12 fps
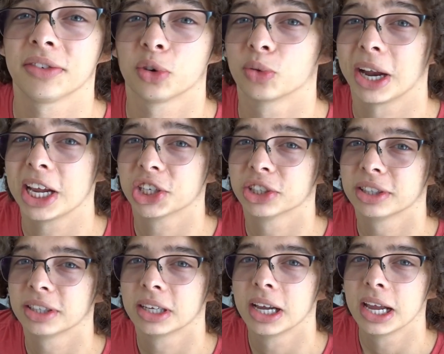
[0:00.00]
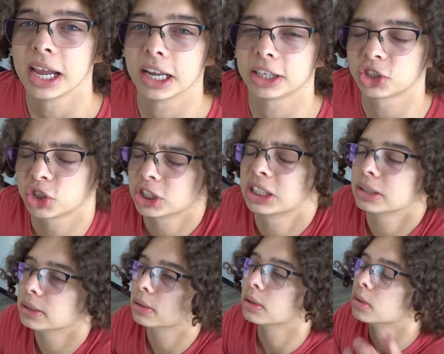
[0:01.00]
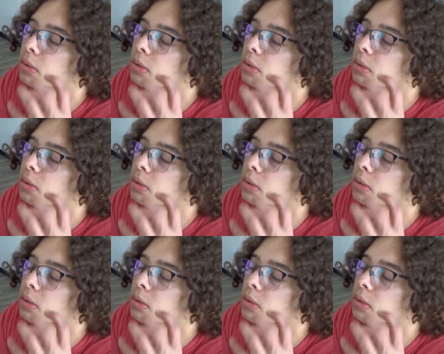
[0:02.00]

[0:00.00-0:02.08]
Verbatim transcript: for Razer, it's just